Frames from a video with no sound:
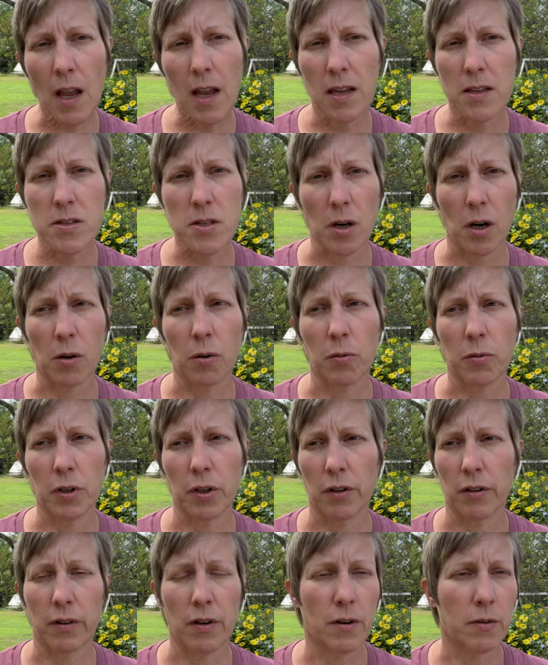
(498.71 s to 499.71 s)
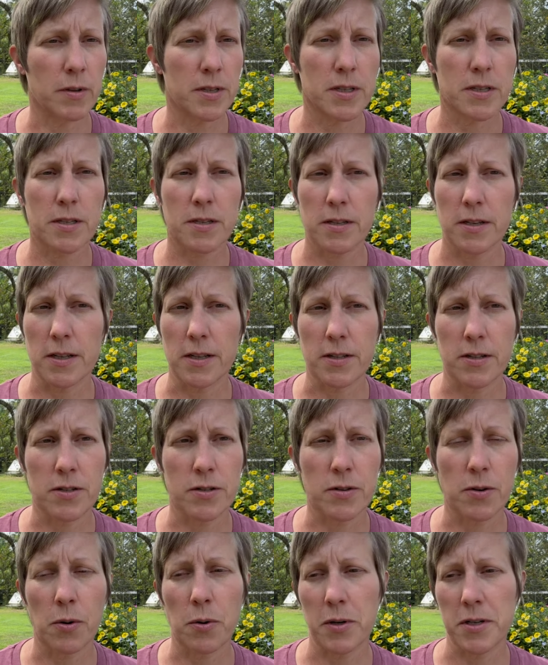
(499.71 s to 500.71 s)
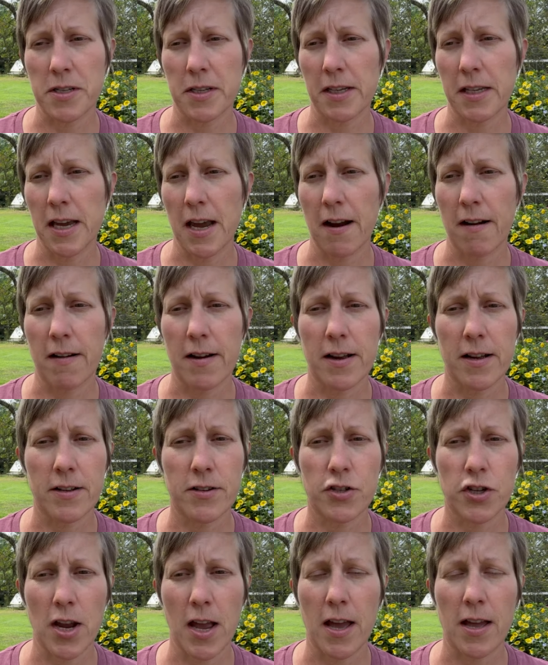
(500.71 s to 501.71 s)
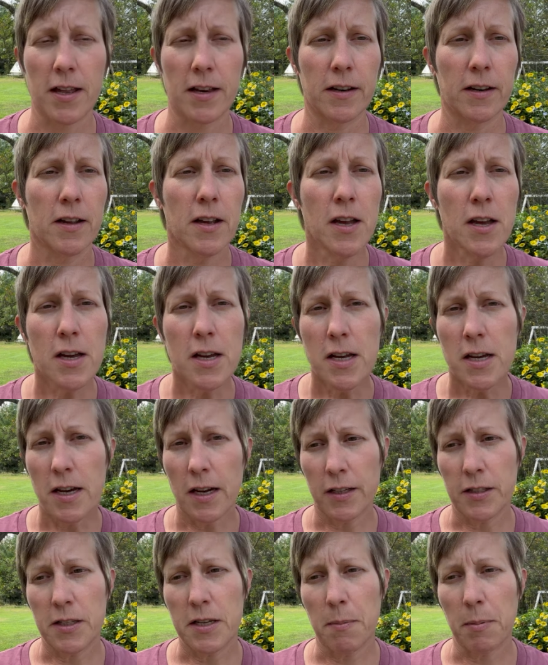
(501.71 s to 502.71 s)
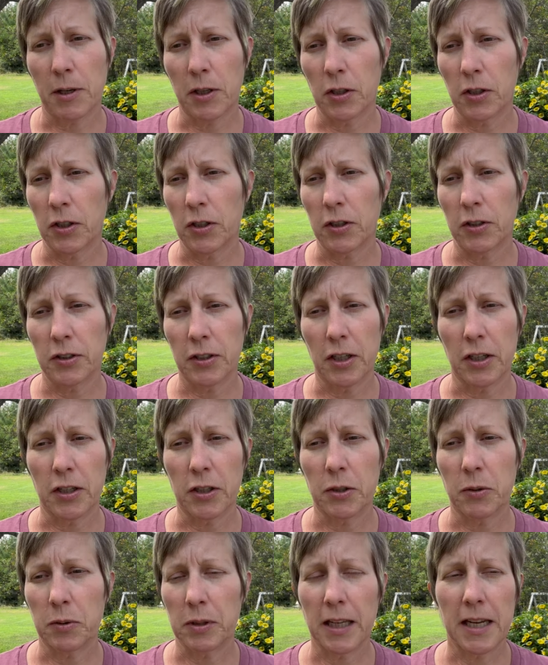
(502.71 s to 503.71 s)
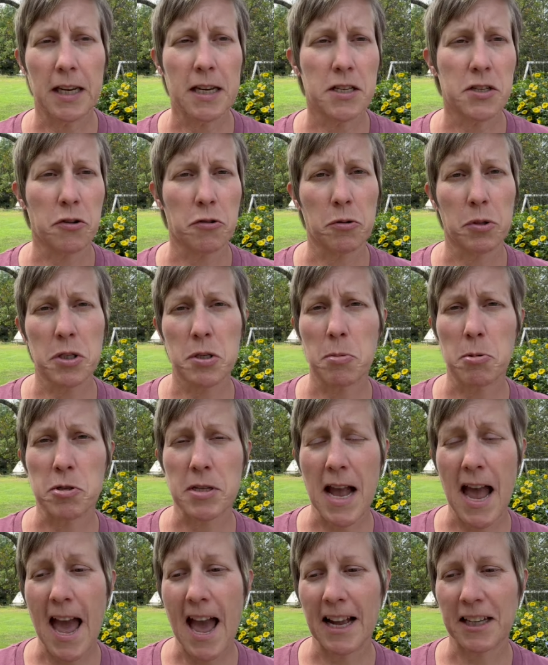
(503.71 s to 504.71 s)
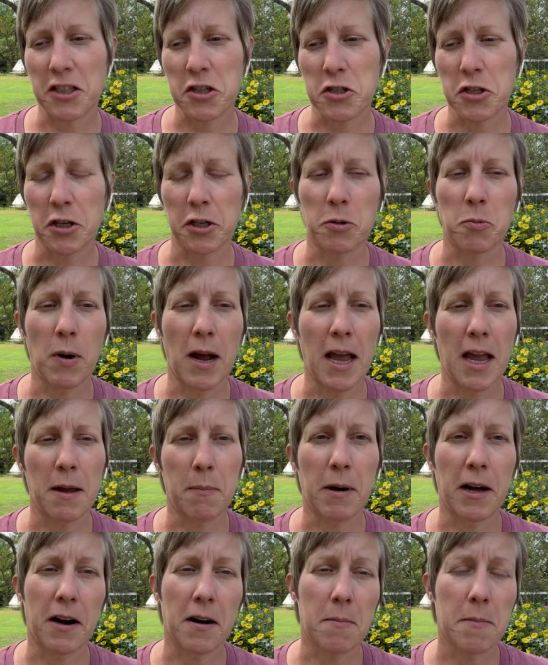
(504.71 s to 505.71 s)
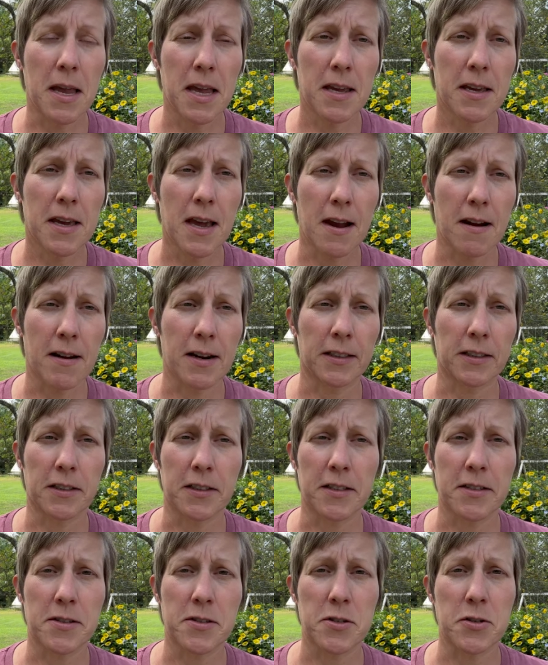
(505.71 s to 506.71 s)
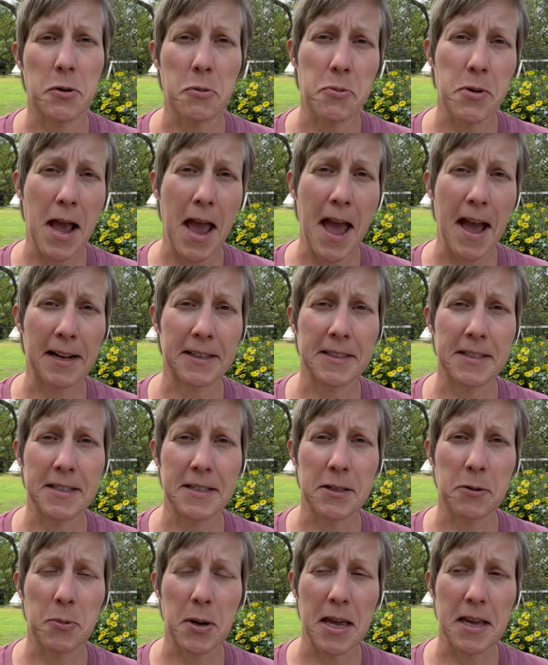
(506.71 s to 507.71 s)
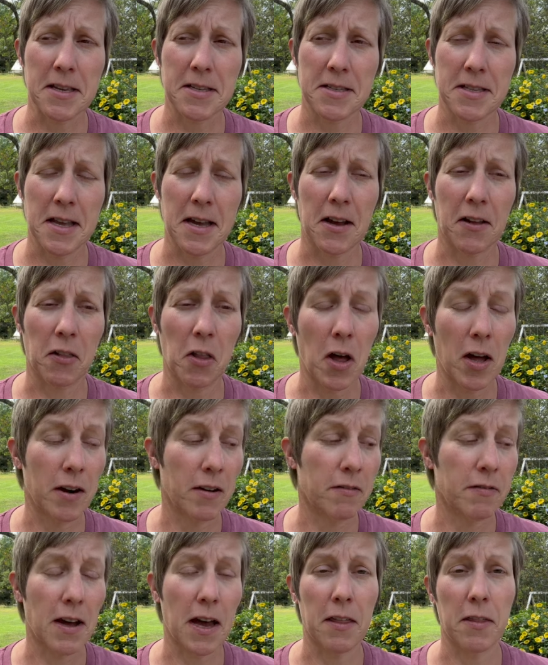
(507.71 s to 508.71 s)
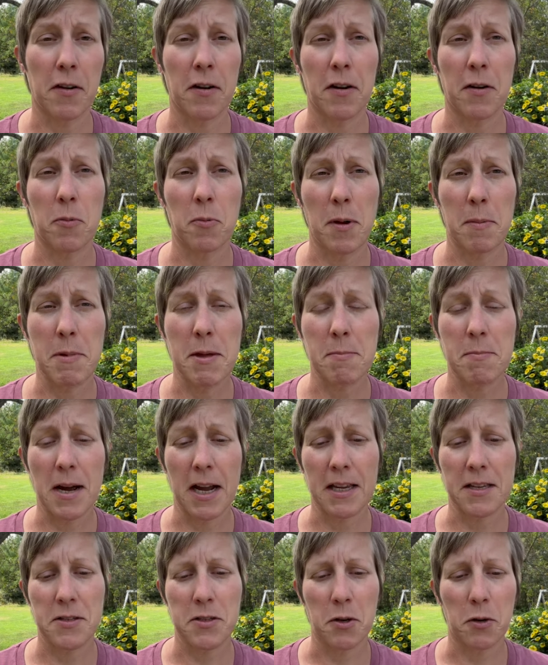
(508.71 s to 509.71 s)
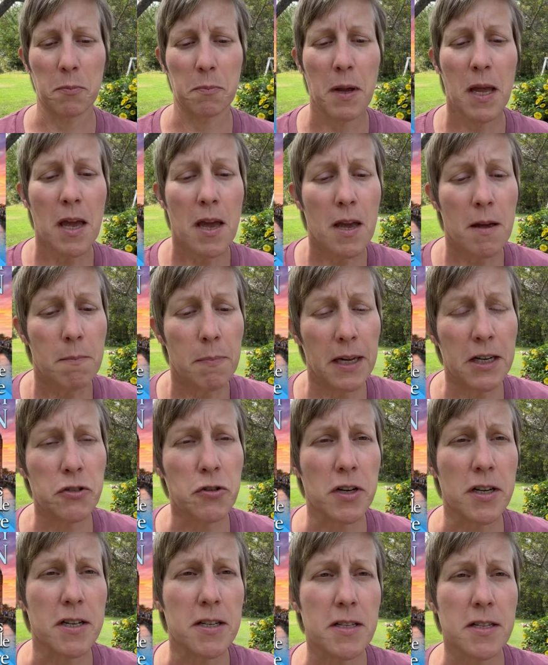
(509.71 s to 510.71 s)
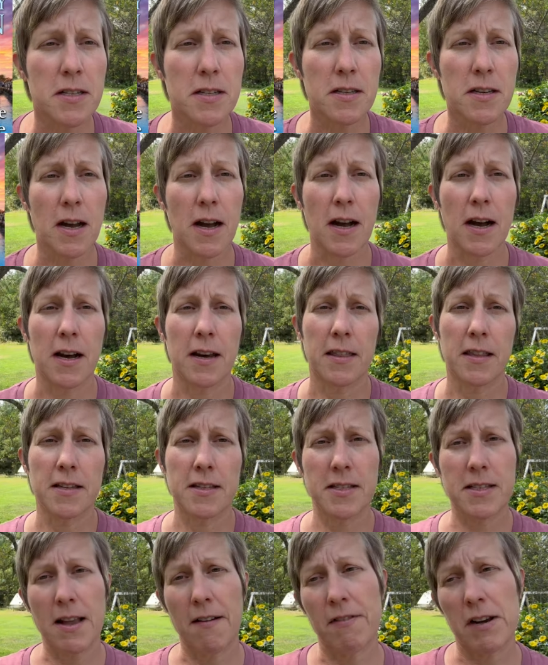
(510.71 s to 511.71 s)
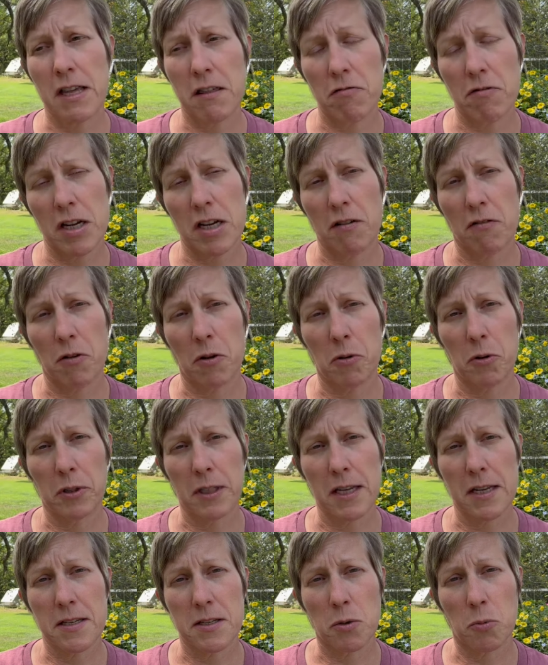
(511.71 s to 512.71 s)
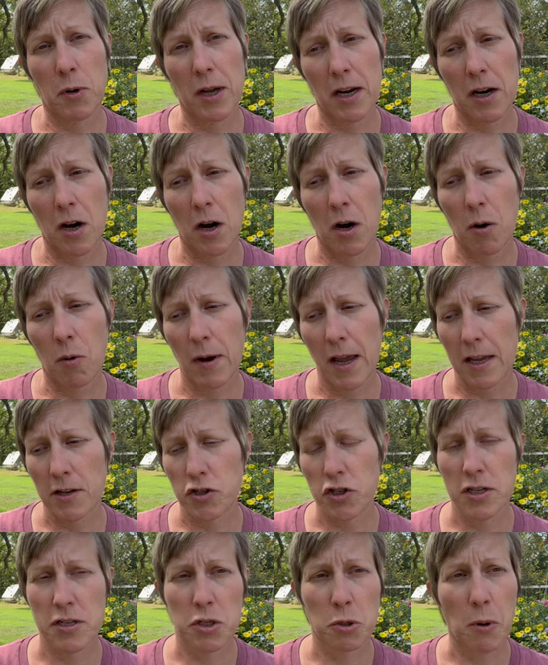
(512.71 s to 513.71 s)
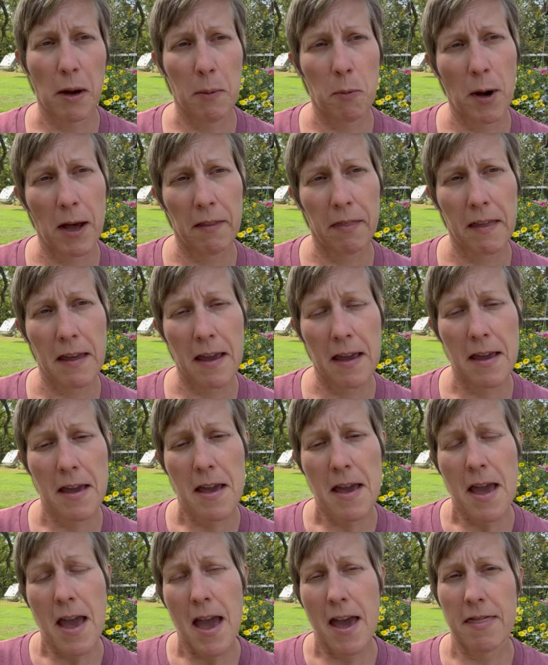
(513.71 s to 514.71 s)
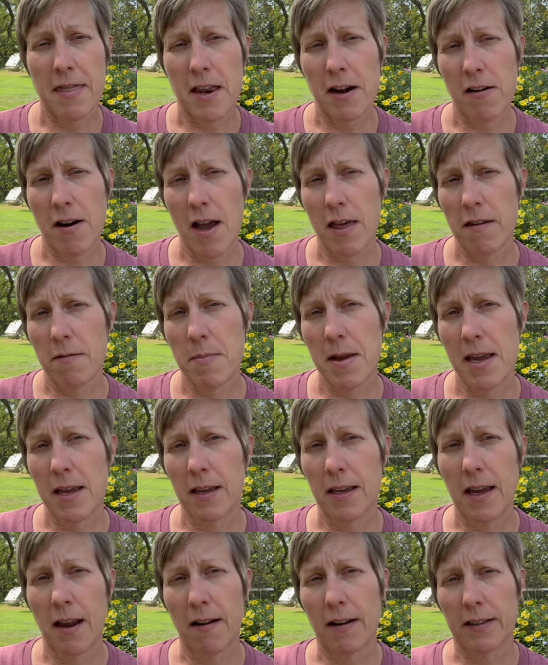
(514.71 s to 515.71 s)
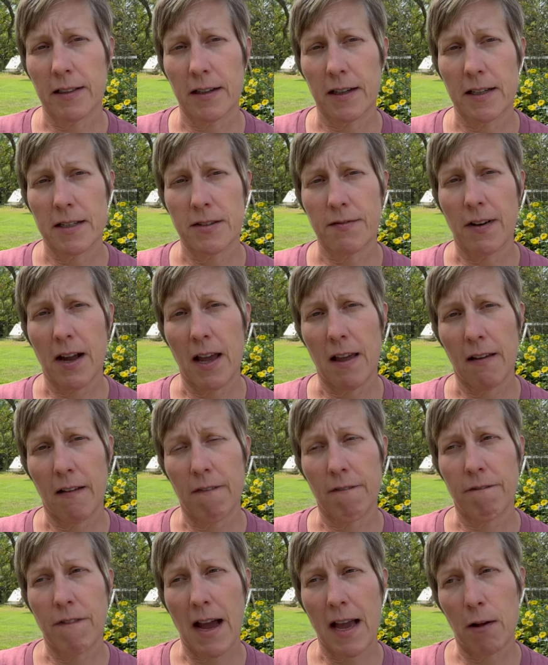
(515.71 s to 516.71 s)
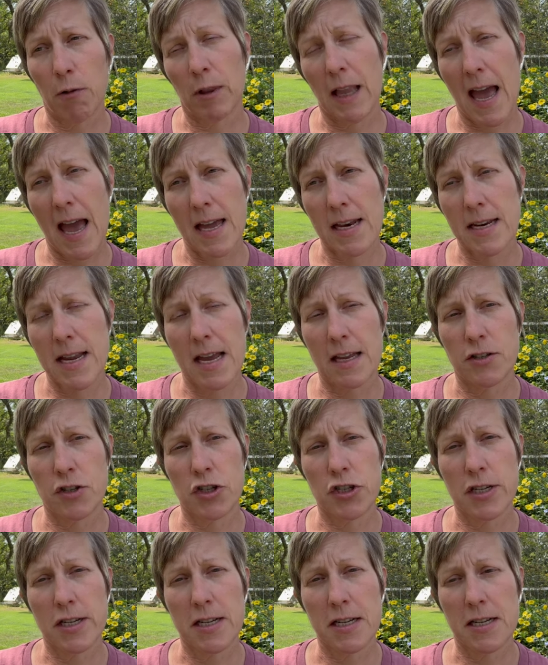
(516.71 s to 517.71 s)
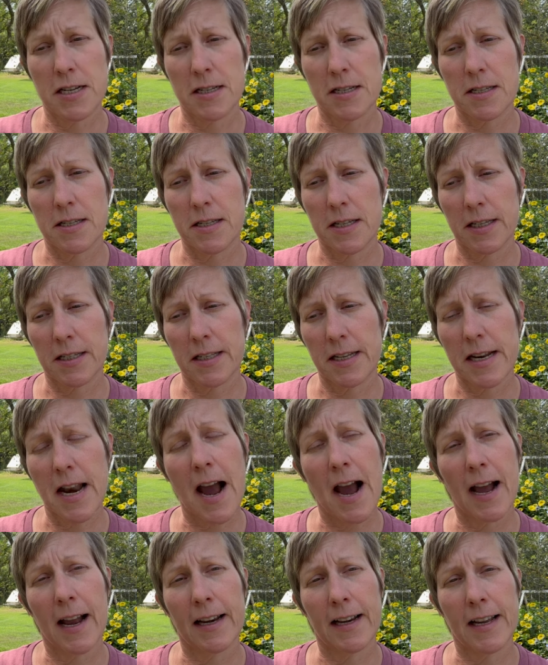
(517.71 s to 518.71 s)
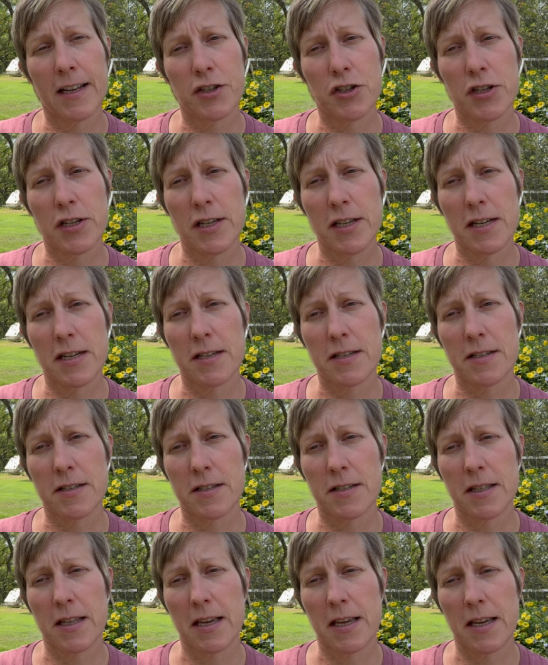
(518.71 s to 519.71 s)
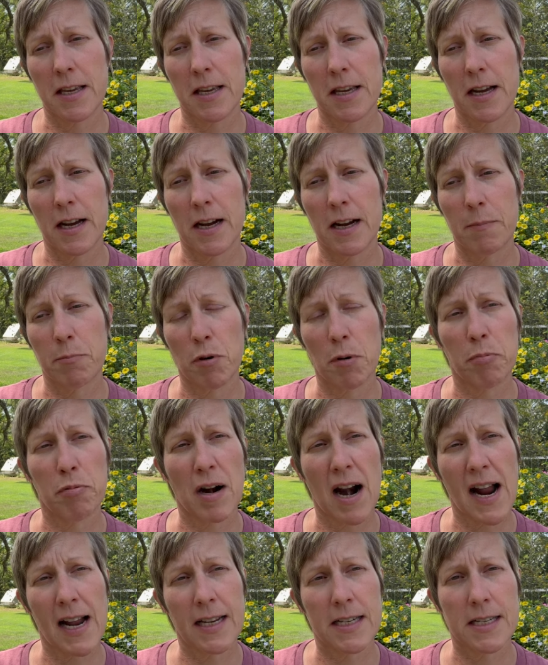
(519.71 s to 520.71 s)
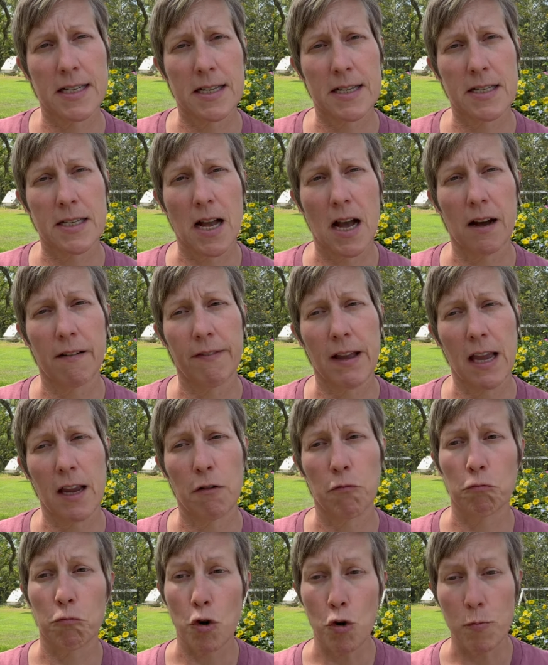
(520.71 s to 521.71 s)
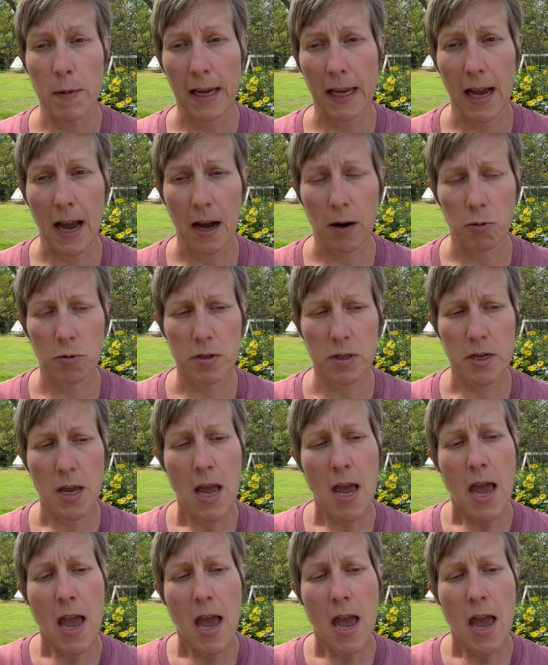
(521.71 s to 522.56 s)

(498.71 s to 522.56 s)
So, you know, it's horse and carriage and typical, you know, ladies are only supposed to act a certain way, but our main characters don't act in the ways that a lot of other women might. So Beatrice, the 73-year-old, is a widow and she's quite wealthy. And then our other main character is Violette, and she is 69, and she is the proprietress of a rooming house.